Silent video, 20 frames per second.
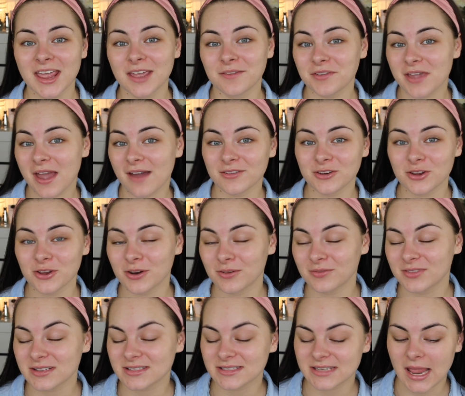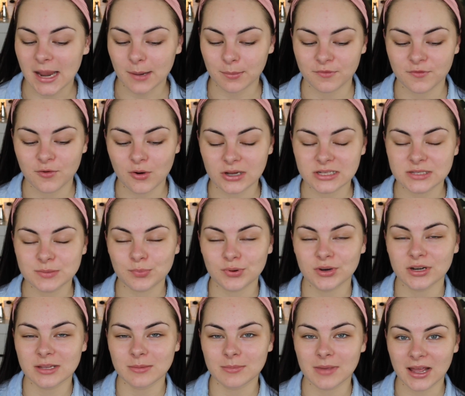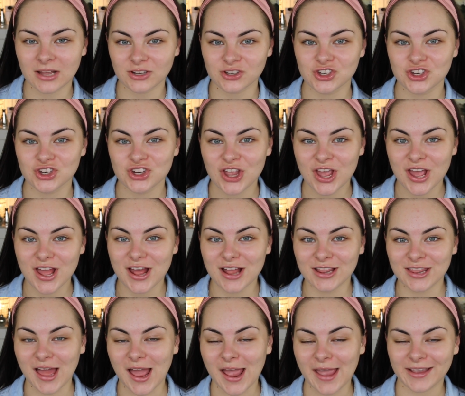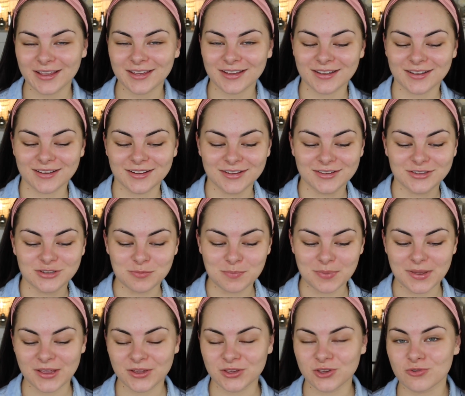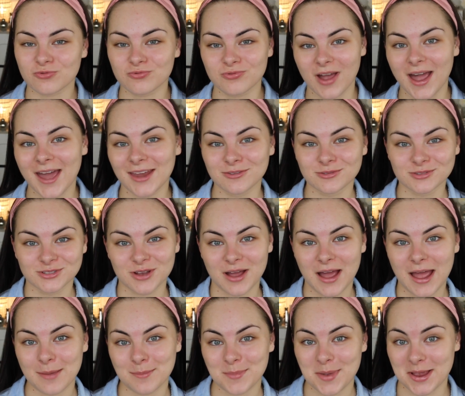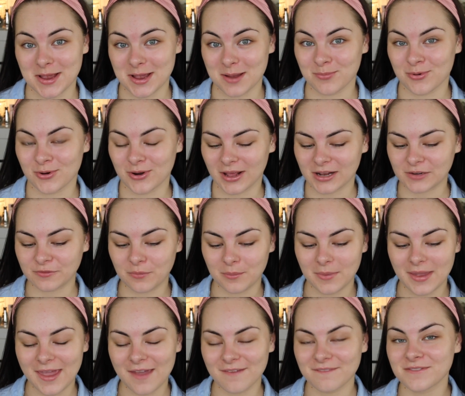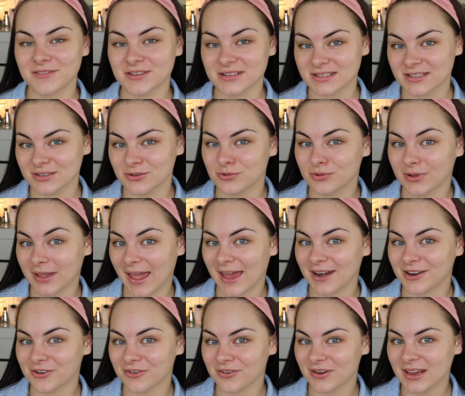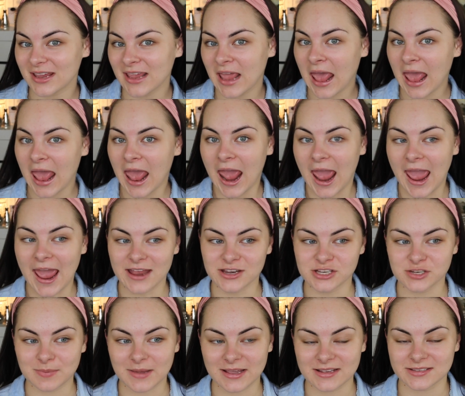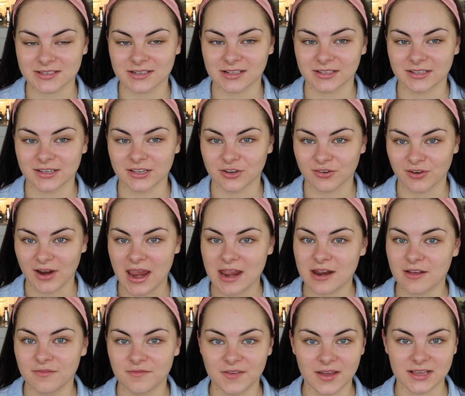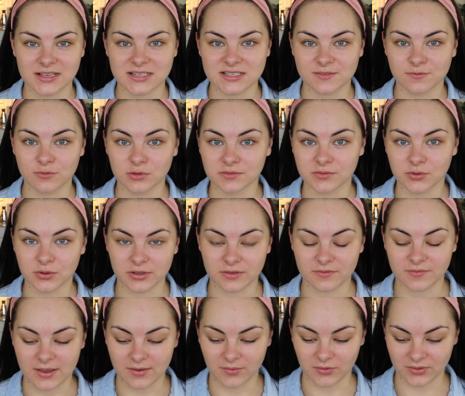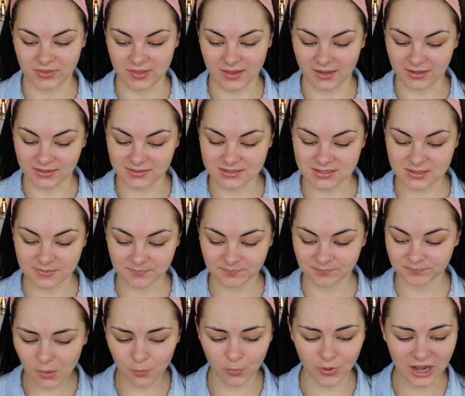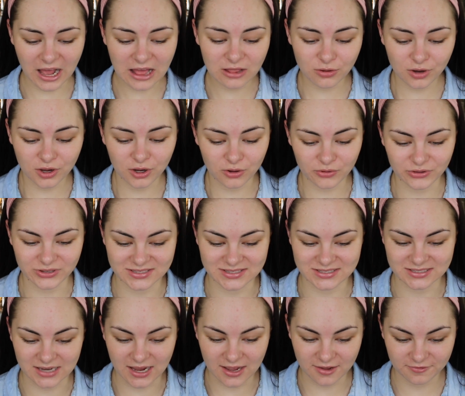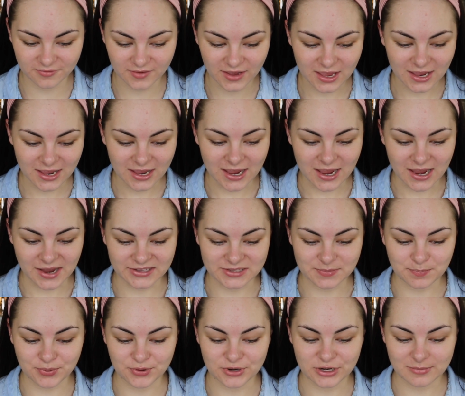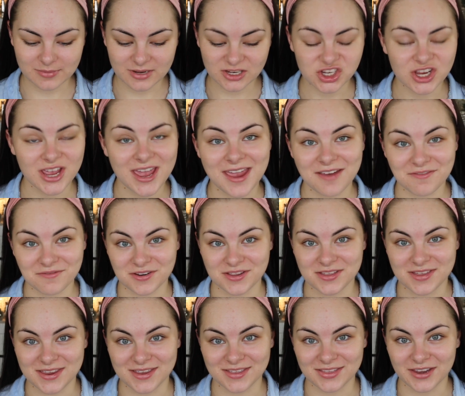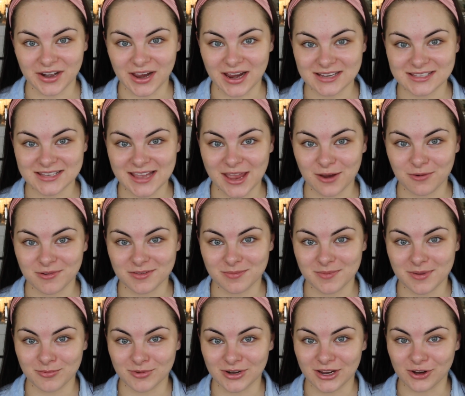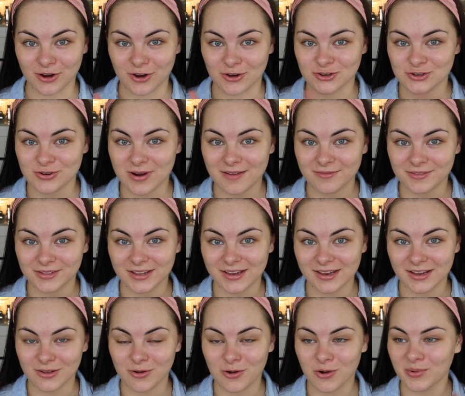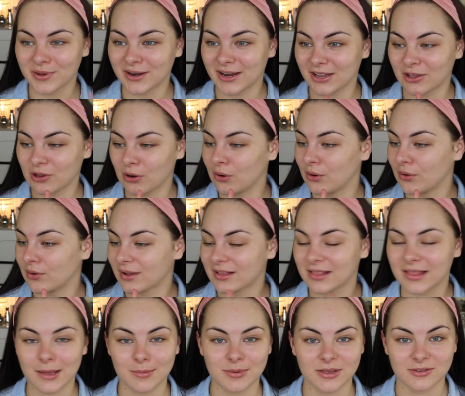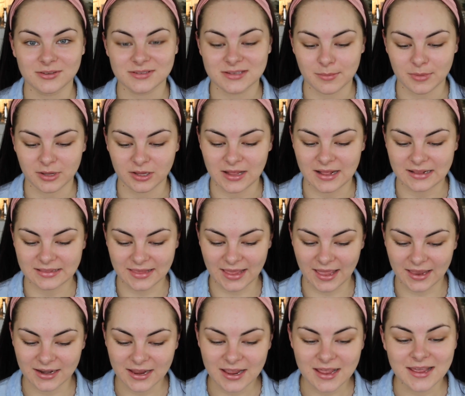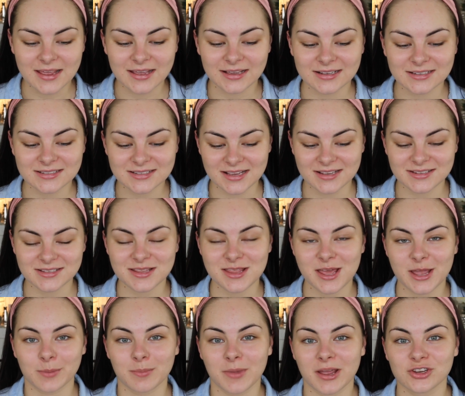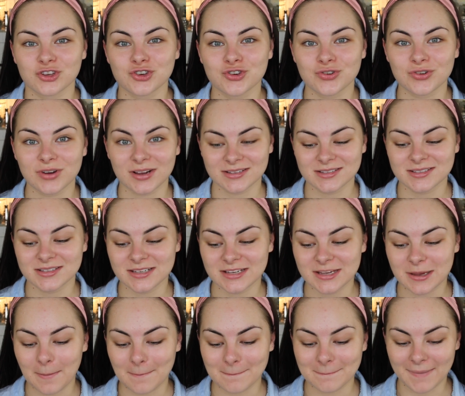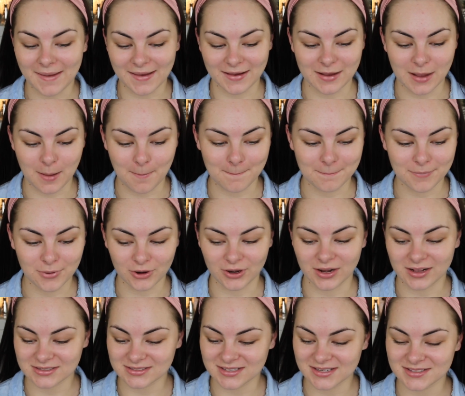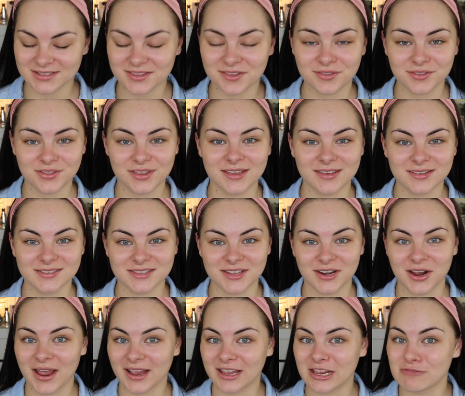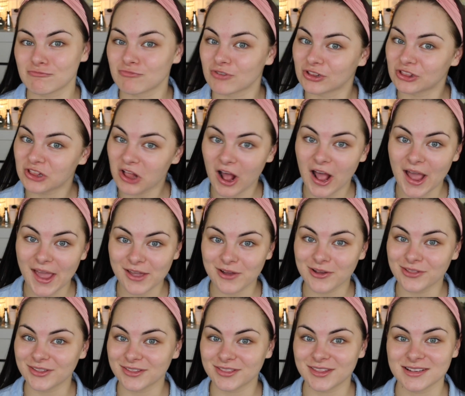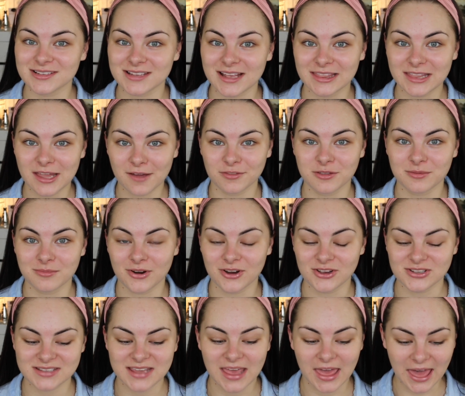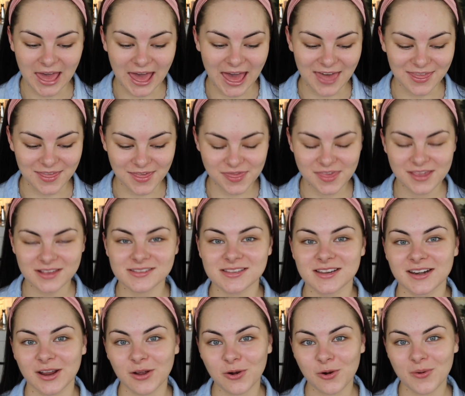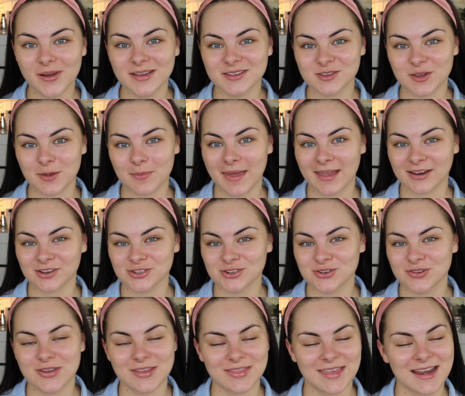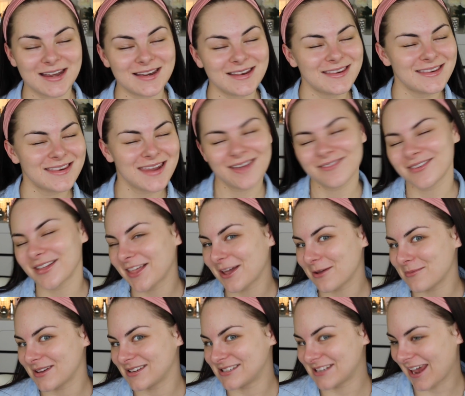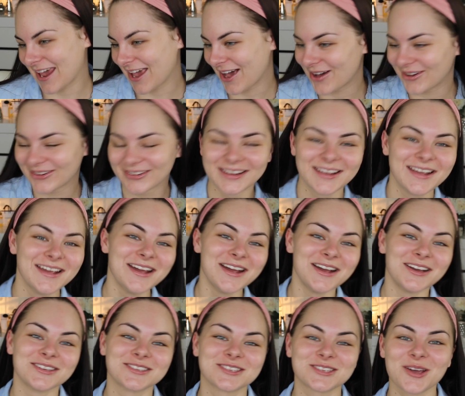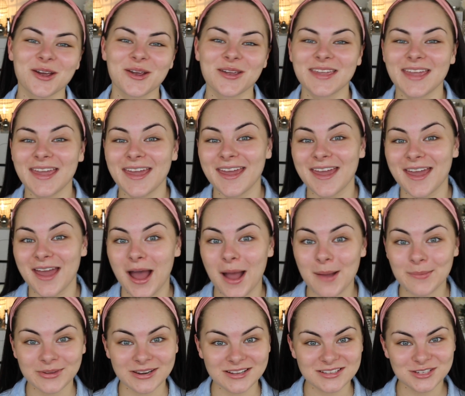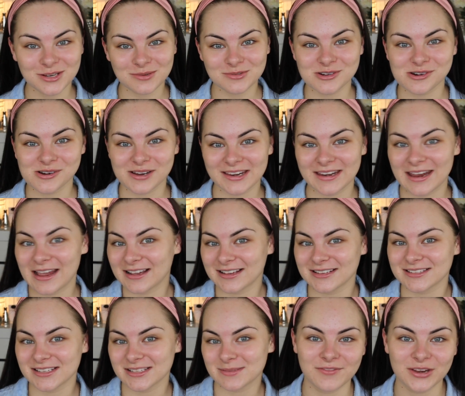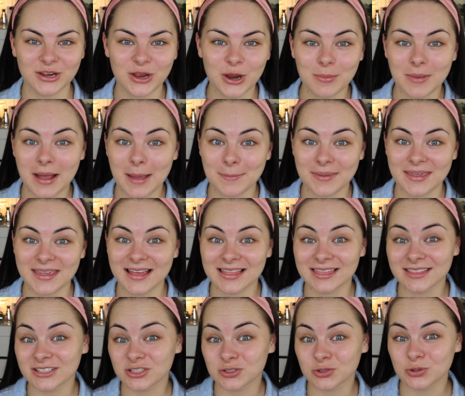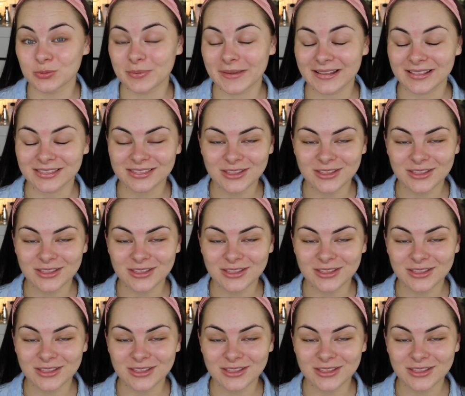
If you haven't heard of this tag before, it's pretty much like you pick your Ride or Die makeup product from every single category and you basically create a face full of all your favorite things. And when I look at all this stuff, it's pretty much everything that I take with me when I go traveling or when I go clubbing or something like that, because these are like my trusty makeup products. These are the things that I can rely on, the things I love the most, and the things that I always go back to and they never let me down. So yeah, I'm gonna stop talking now because this video might be a little bit